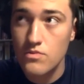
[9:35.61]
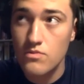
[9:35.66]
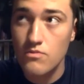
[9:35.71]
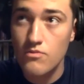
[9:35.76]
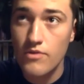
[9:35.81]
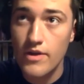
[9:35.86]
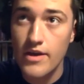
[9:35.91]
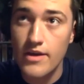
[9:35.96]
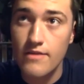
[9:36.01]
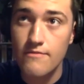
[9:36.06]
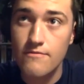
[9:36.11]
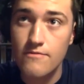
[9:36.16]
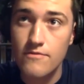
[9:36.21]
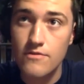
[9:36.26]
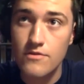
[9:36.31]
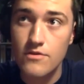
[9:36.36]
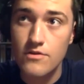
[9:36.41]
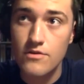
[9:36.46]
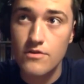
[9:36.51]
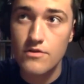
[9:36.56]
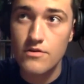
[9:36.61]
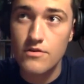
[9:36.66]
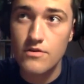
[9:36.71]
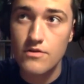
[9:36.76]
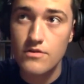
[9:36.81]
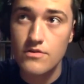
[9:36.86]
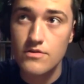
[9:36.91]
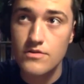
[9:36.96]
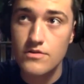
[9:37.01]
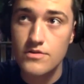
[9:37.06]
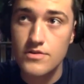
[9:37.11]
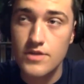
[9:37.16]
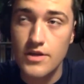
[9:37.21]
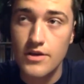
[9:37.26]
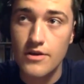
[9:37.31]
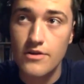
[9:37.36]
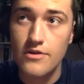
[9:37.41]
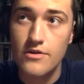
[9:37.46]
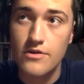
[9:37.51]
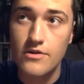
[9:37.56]
ran for
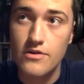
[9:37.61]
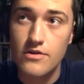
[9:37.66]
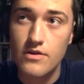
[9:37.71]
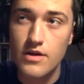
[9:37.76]
senator,